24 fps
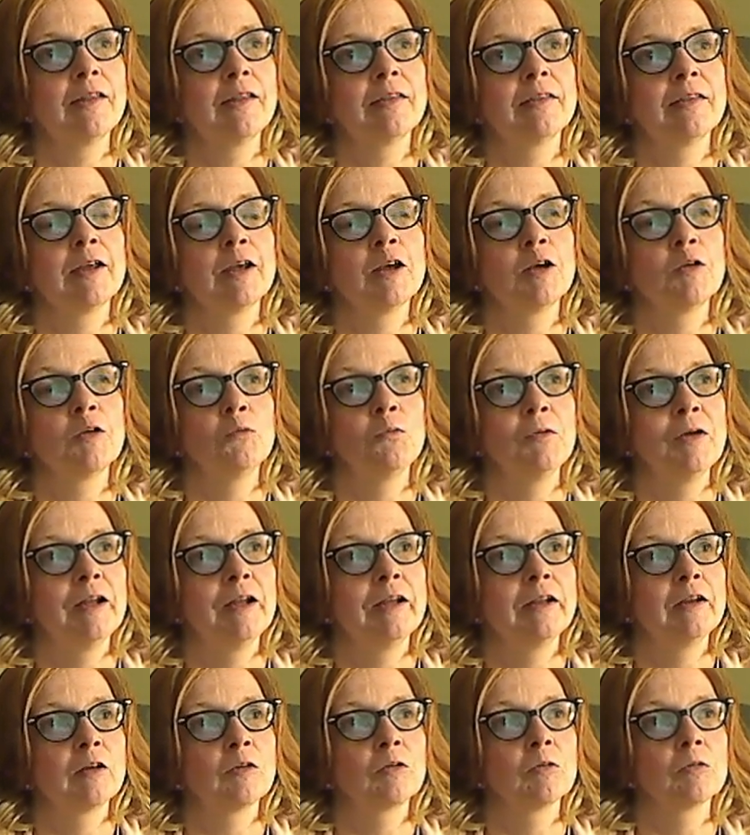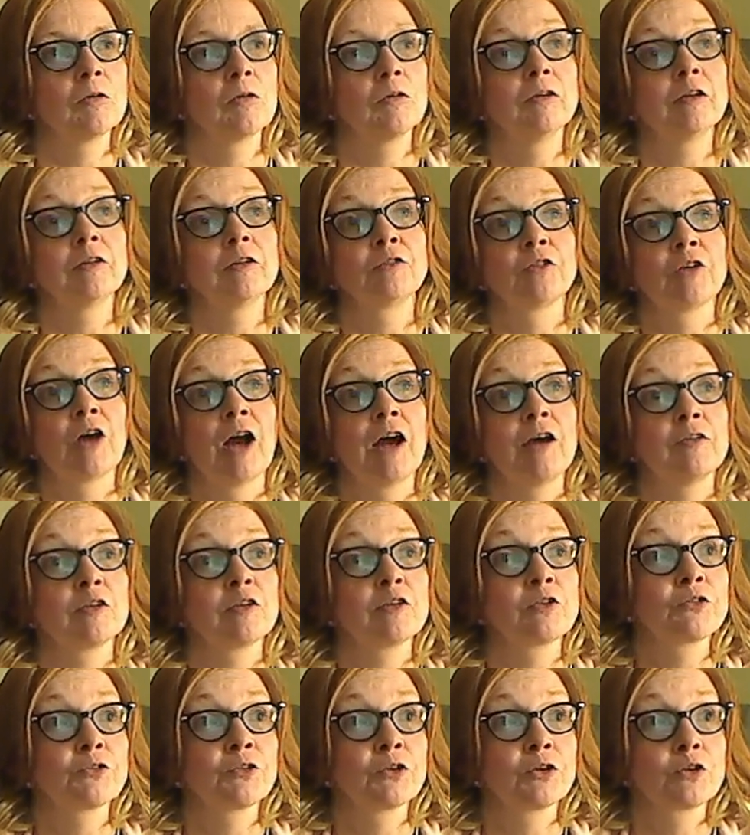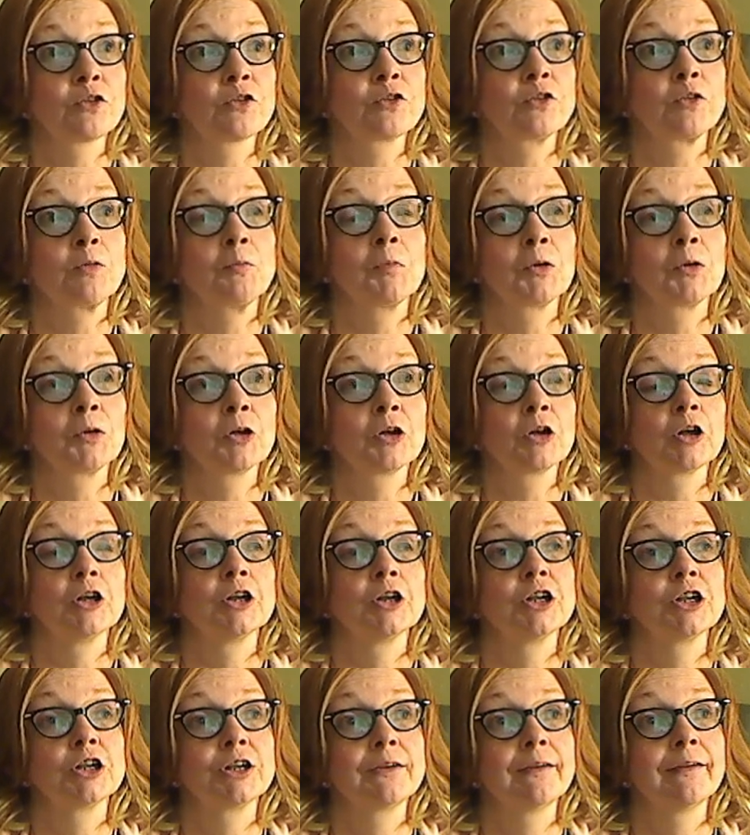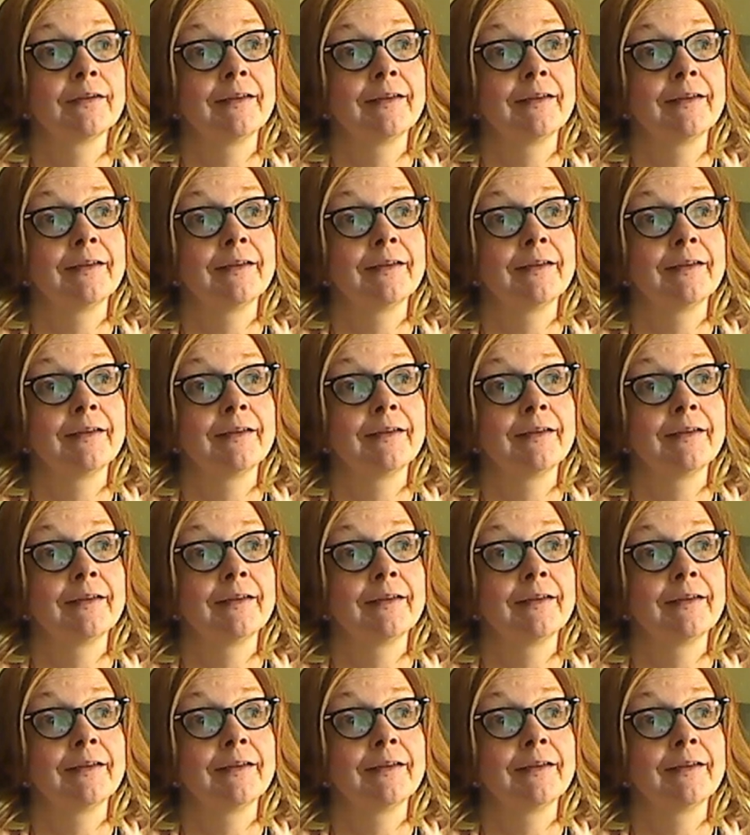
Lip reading: thing when the coronavirus first emerged,